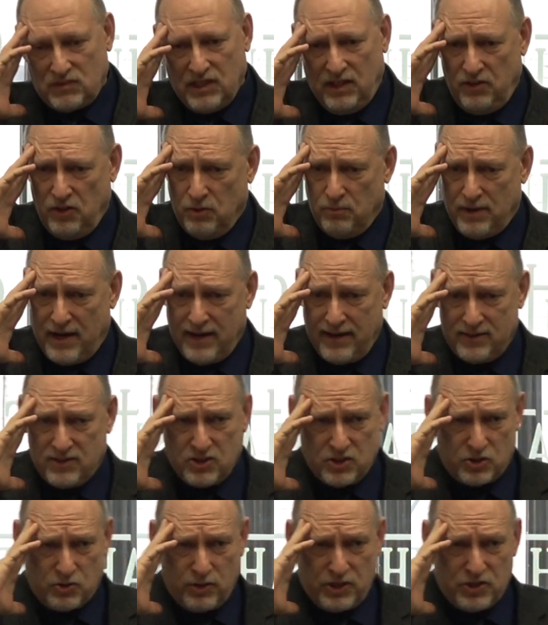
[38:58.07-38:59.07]
in their minds
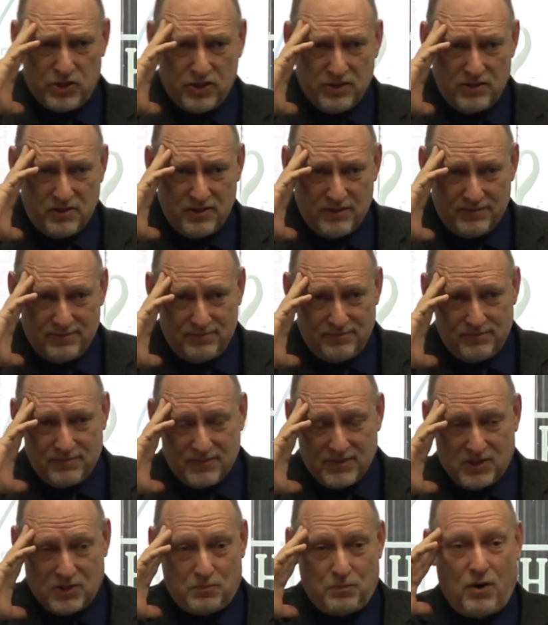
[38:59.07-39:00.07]
as Christians
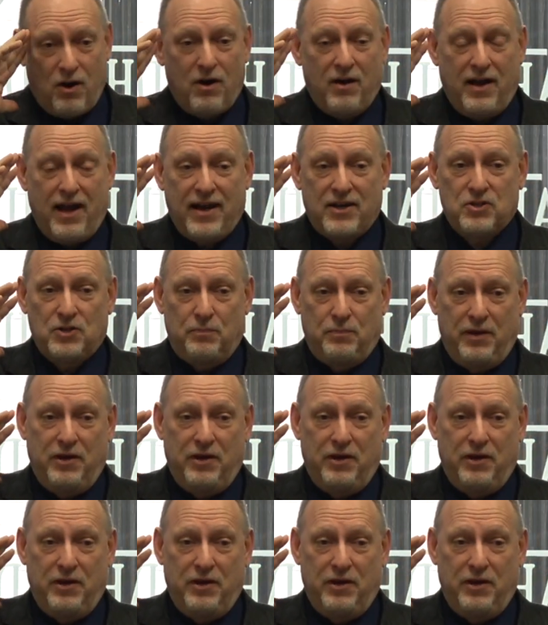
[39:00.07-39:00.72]
because Paul actually